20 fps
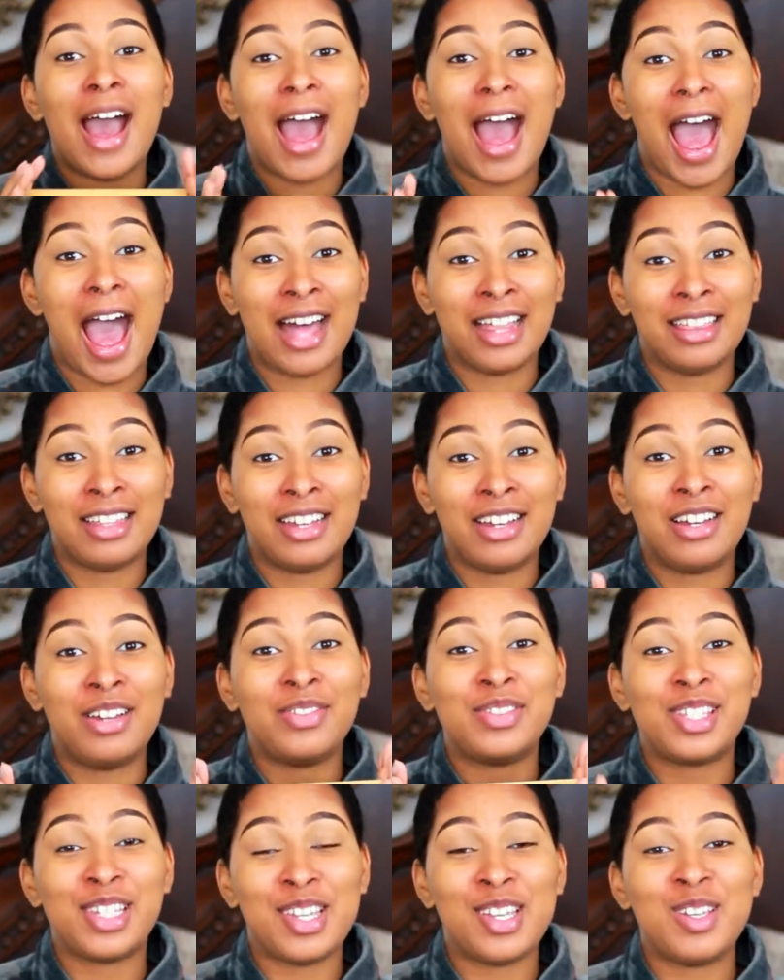I
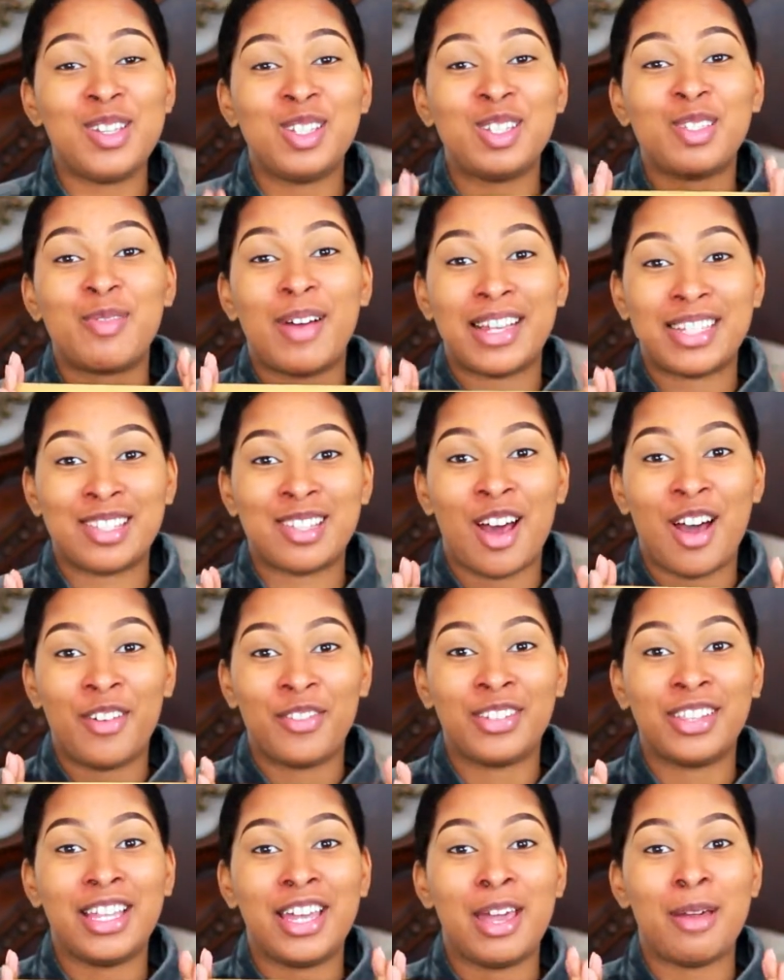love to use my Sorta
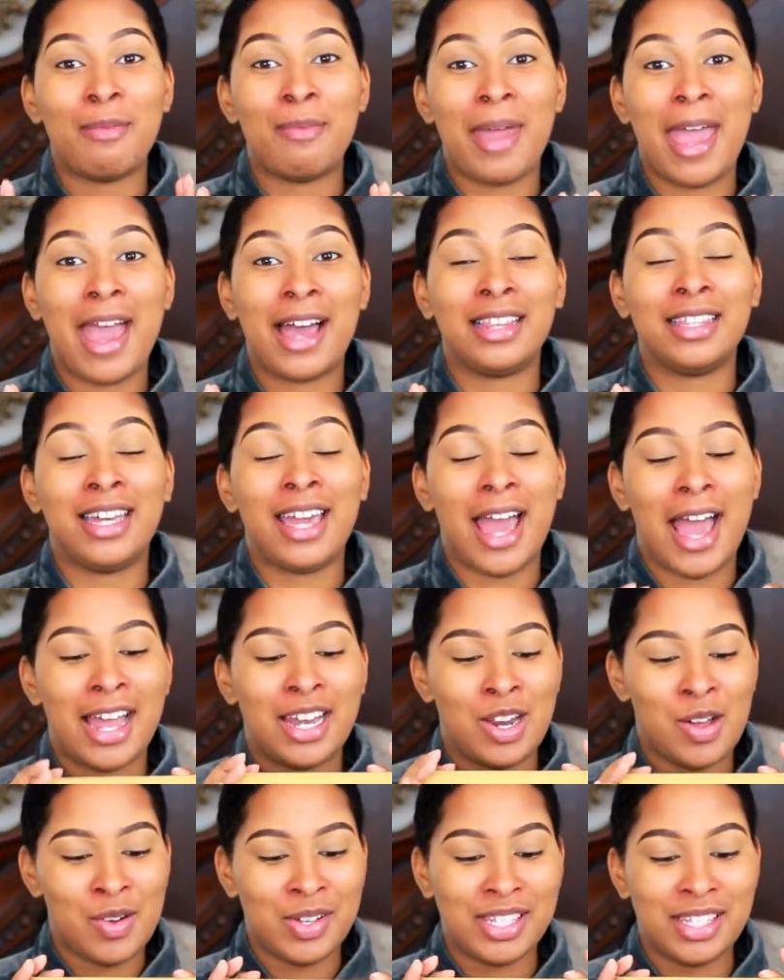Glam palette. I
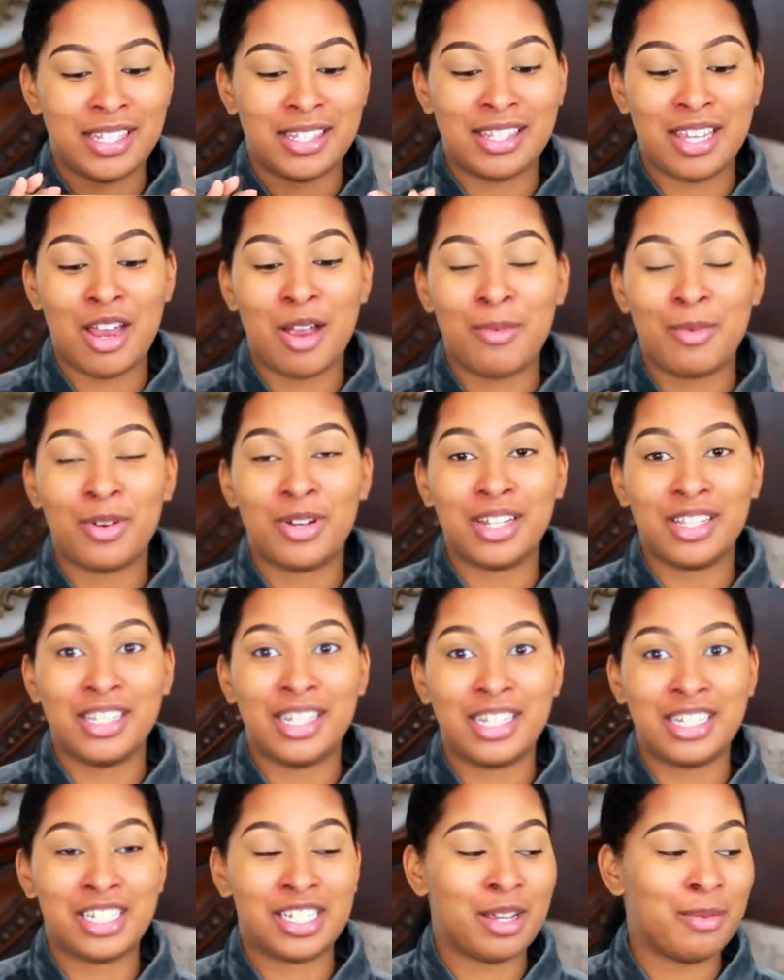know it's in terrible
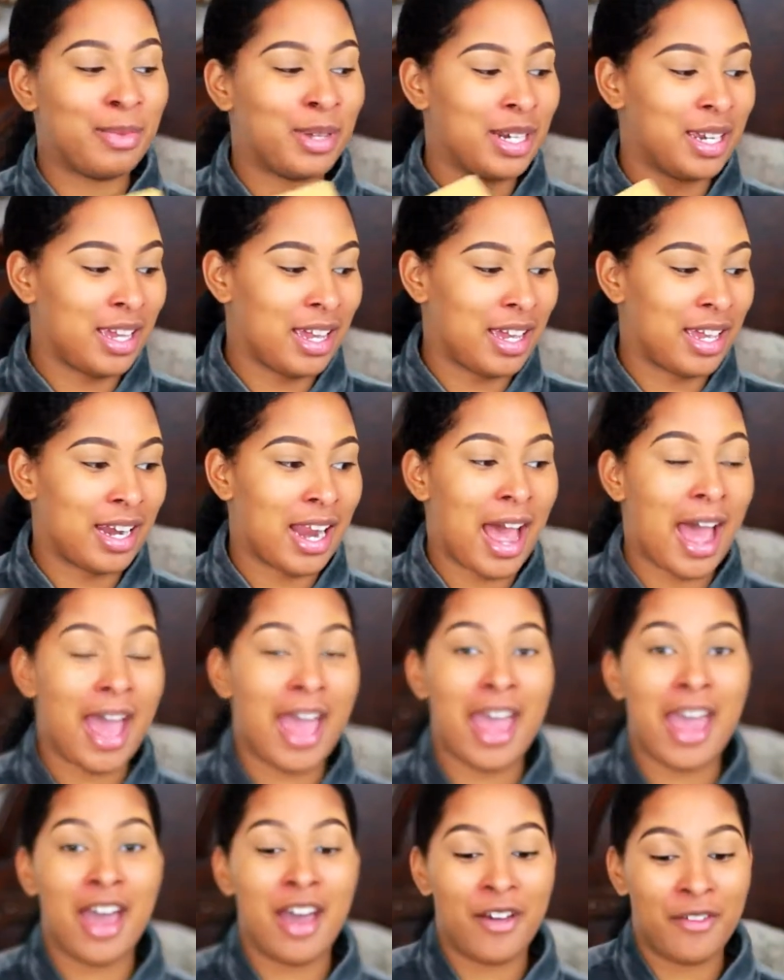condition, but again, I
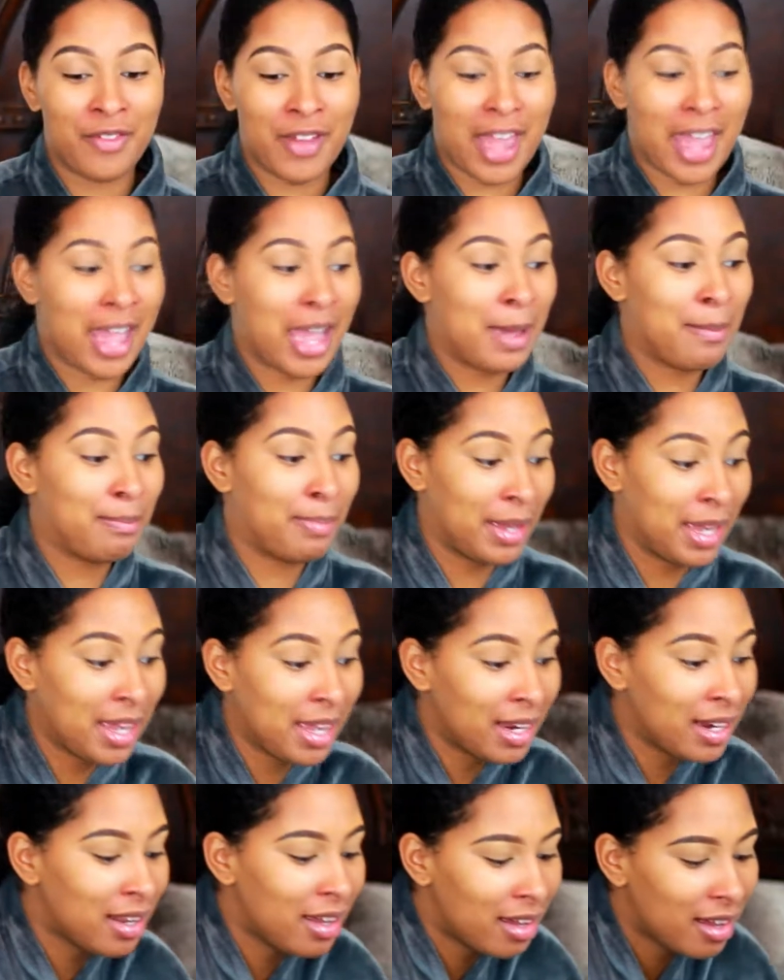have a bin,